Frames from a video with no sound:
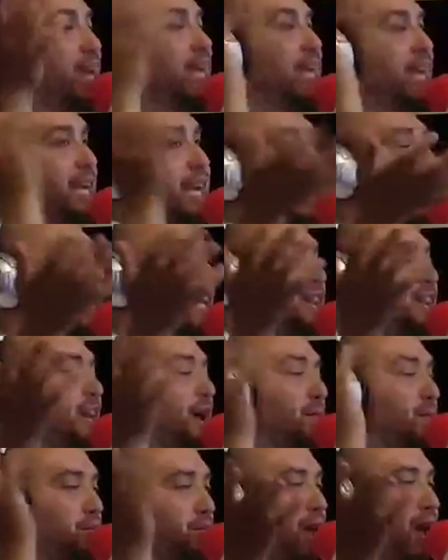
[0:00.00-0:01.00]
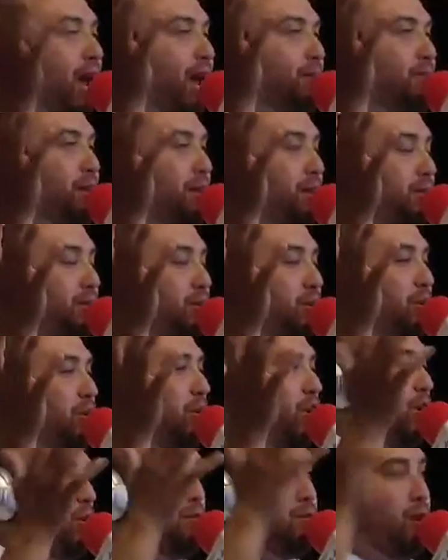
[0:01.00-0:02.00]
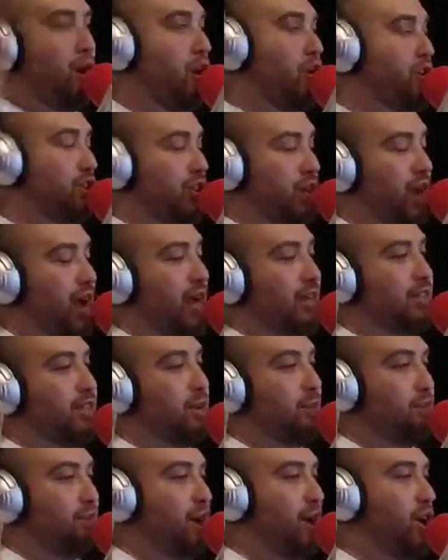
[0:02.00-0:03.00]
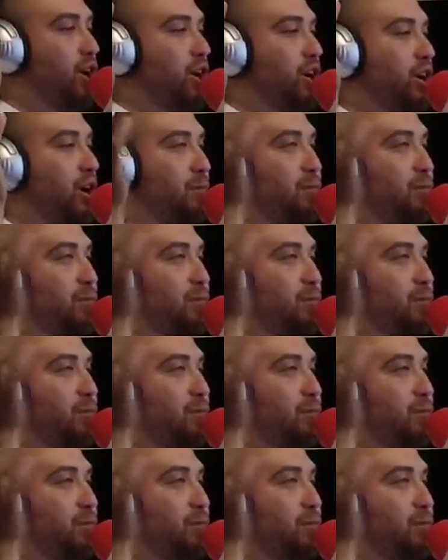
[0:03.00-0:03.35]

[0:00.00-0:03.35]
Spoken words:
get it that black people are marginalized in America